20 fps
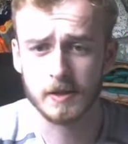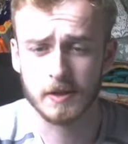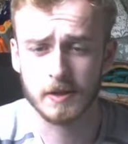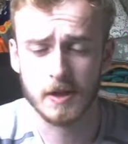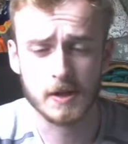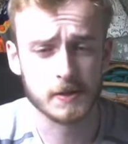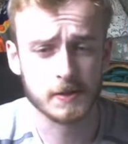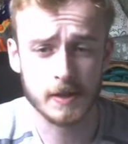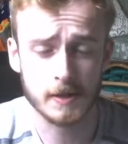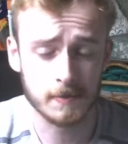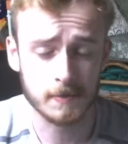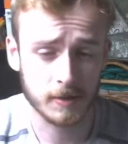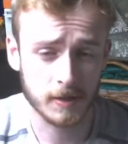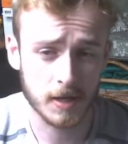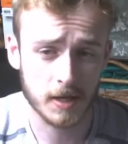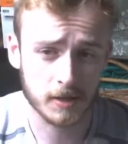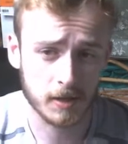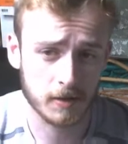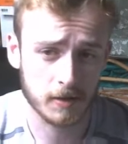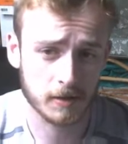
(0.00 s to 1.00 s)
A console
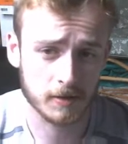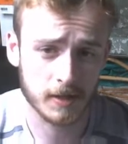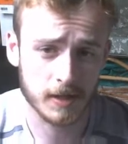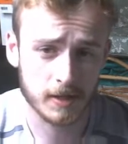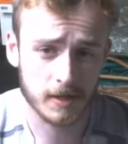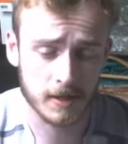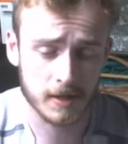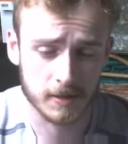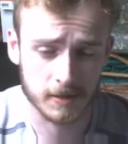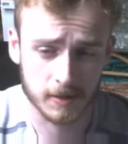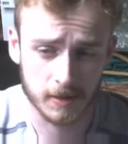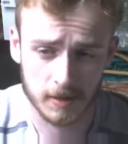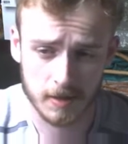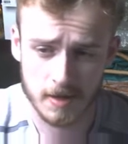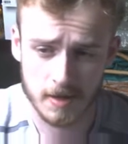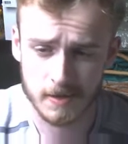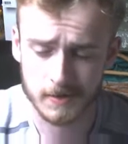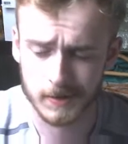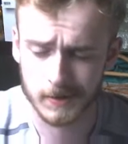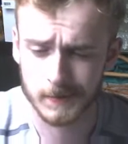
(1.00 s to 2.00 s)
application looks like this, a
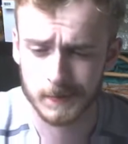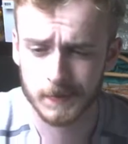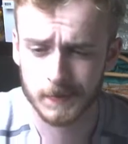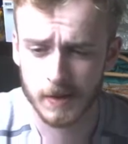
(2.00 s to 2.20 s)
console.